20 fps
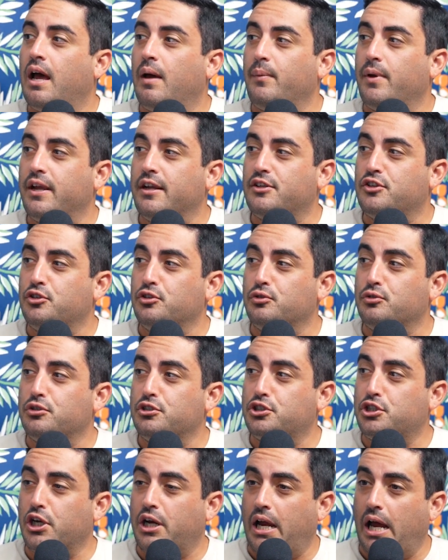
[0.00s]
Coming to
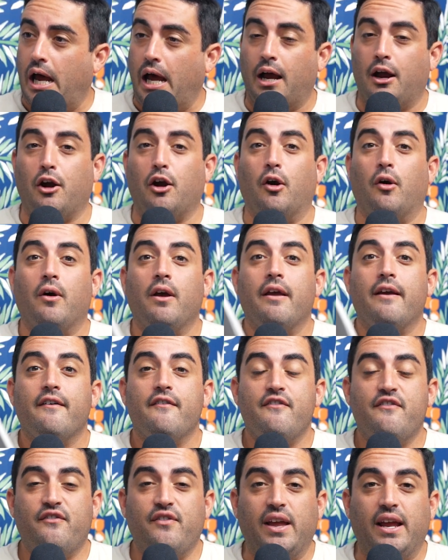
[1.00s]
Chicago,
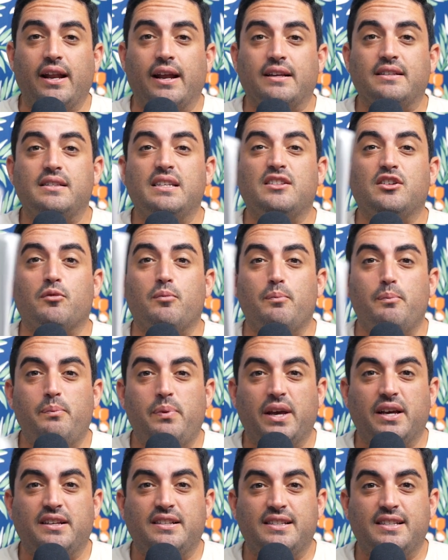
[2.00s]
Phoenix. These are
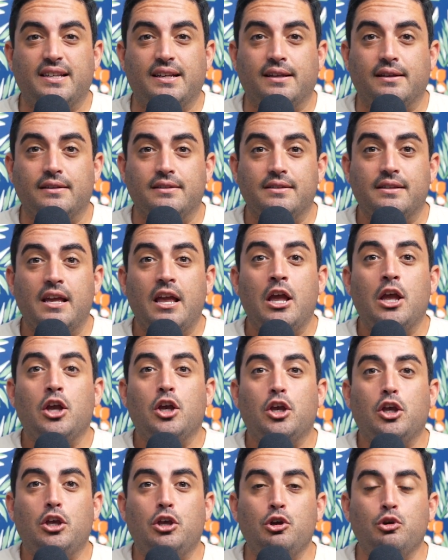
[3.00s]
big cities,
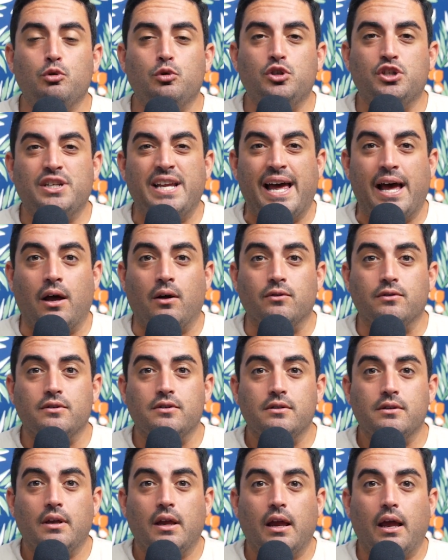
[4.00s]
huge
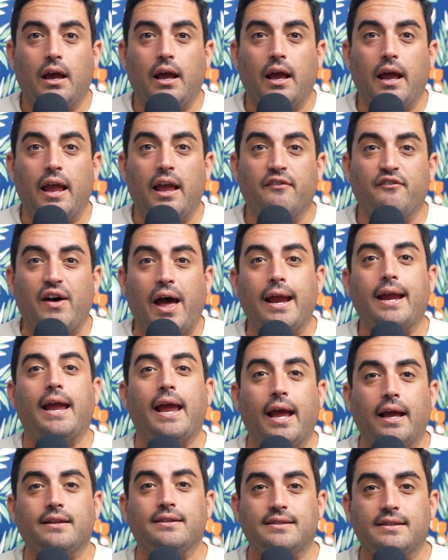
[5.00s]
towns. If I
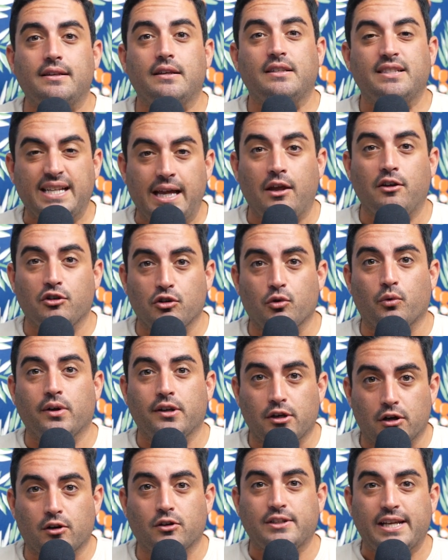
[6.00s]
can't sell you
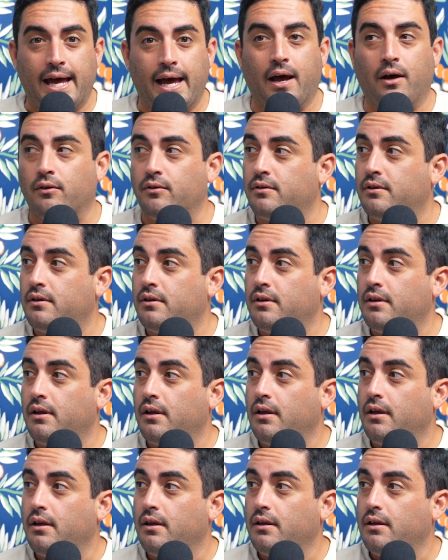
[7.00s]
in your town,
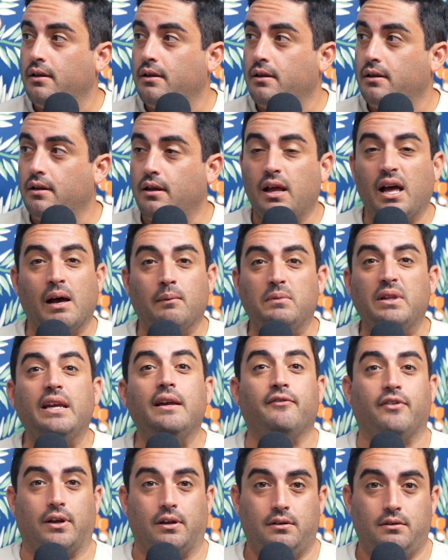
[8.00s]
I'm
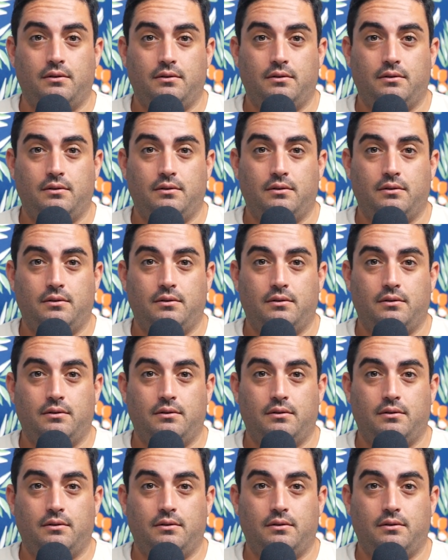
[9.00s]
leaving.